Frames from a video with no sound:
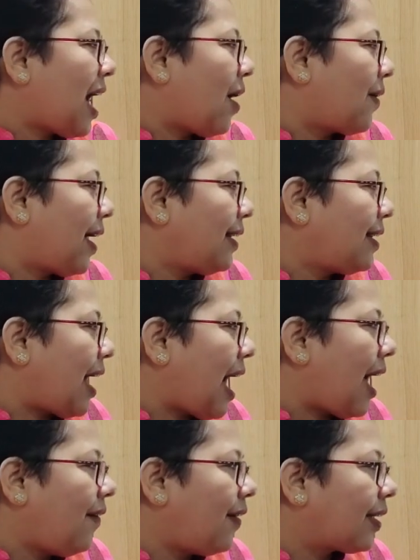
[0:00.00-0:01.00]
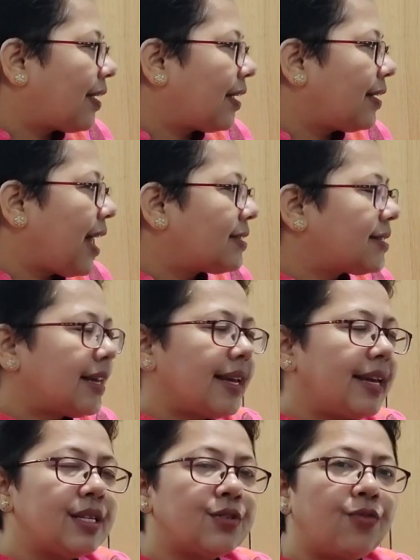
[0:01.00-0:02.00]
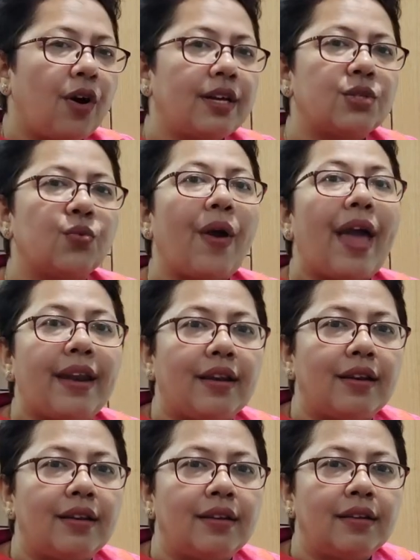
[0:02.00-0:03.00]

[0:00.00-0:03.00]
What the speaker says: Alright, I recognize his voice when?